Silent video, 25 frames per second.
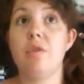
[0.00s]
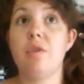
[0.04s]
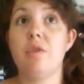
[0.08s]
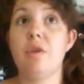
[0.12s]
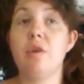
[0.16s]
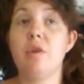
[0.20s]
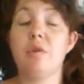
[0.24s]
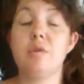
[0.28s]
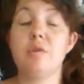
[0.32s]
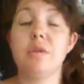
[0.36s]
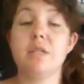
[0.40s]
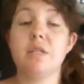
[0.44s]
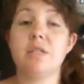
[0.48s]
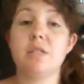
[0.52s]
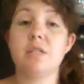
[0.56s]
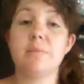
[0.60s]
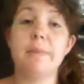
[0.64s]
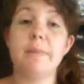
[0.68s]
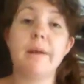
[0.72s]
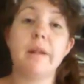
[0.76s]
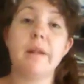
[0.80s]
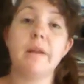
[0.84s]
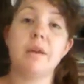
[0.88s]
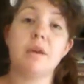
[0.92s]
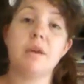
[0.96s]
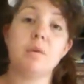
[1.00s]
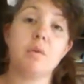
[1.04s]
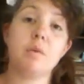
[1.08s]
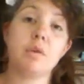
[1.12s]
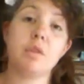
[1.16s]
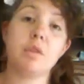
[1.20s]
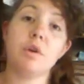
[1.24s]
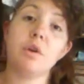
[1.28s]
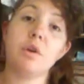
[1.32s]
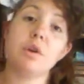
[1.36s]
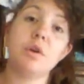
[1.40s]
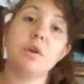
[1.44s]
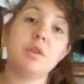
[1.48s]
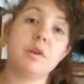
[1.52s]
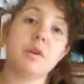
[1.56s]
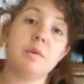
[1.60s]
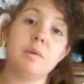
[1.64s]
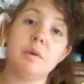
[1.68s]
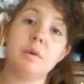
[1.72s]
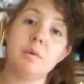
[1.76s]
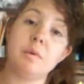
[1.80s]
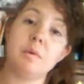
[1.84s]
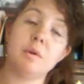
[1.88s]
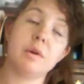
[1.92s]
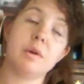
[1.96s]
the only spelling with her that
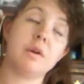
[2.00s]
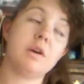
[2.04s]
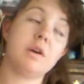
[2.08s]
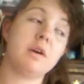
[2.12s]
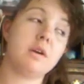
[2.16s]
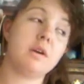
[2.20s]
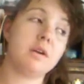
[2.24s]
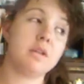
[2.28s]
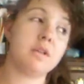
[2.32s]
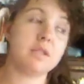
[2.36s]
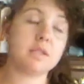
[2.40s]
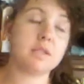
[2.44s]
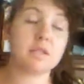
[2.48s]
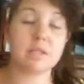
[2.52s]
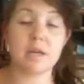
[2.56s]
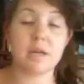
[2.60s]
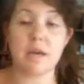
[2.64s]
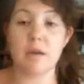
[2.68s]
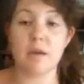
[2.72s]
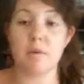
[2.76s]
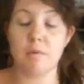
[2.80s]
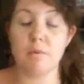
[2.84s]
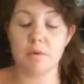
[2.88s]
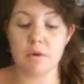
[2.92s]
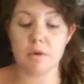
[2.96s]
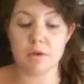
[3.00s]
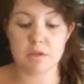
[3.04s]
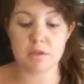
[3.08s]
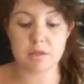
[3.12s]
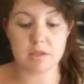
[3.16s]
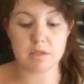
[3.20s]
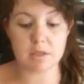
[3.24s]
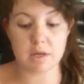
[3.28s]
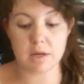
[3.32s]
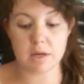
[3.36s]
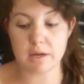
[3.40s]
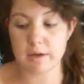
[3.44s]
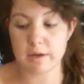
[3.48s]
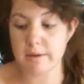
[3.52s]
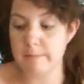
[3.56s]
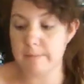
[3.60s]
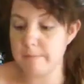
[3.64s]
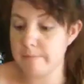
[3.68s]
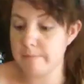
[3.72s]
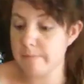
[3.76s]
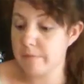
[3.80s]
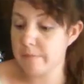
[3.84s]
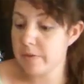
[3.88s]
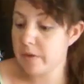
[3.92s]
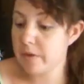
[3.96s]
we work on is sight words.
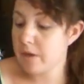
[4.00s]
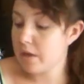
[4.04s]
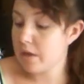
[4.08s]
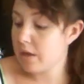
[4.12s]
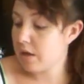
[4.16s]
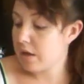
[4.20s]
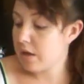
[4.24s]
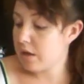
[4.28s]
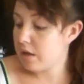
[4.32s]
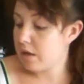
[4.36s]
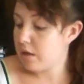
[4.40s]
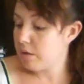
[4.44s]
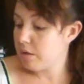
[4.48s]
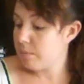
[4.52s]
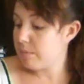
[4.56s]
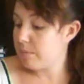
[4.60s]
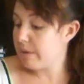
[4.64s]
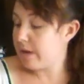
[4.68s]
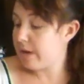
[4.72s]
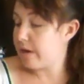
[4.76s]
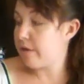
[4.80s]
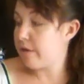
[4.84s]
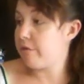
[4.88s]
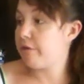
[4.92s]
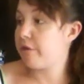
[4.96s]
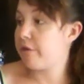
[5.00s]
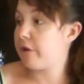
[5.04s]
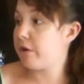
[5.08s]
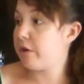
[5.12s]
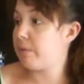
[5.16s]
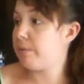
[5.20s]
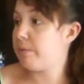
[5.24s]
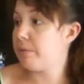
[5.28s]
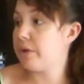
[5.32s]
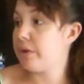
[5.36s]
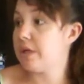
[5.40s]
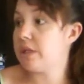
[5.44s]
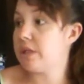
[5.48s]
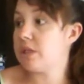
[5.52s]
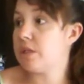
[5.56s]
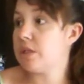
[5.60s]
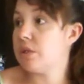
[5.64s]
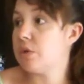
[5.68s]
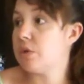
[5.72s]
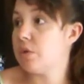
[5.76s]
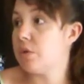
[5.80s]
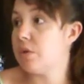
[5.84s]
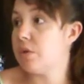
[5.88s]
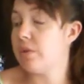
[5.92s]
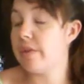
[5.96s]
But for
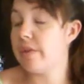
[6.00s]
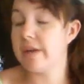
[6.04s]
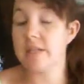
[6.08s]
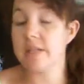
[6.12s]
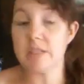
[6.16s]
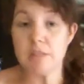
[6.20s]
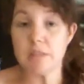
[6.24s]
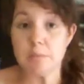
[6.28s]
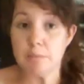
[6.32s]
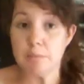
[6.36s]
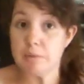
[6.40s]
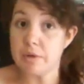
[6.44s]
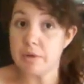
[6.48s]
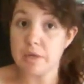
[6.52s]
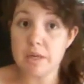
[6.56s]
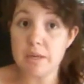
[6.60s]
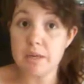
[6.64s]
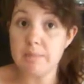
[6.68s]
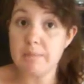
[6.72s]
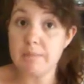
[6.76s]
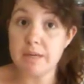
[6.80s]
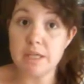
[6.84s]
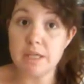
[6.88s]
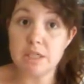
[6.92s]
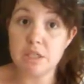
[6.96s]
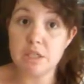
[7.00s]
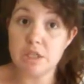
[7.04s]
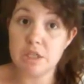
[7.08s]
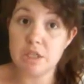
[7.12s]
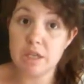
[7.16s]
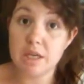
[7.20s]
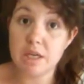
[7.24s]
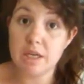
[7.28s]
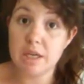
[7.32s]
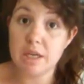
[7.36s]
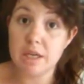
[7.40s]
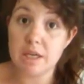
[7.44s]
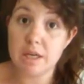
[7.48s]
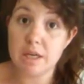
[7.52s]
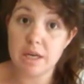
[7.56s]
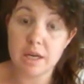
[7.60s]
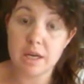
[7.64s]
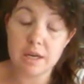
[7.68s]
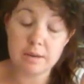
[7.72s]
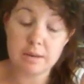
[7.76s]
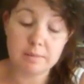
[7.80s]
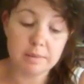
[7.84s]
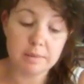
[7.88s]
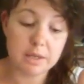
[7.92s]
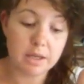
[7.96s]
preschool, that's pretty much it.
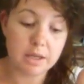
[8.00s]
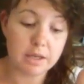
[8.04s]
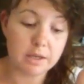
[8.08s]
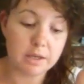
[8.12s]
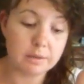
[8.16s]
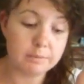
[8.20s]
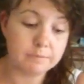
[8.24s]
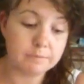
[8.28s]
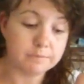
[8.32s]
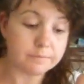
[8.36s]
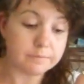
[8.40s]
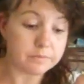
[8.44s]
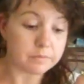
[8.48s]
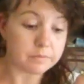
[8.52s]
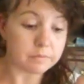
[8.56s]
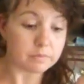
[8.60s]
I mean,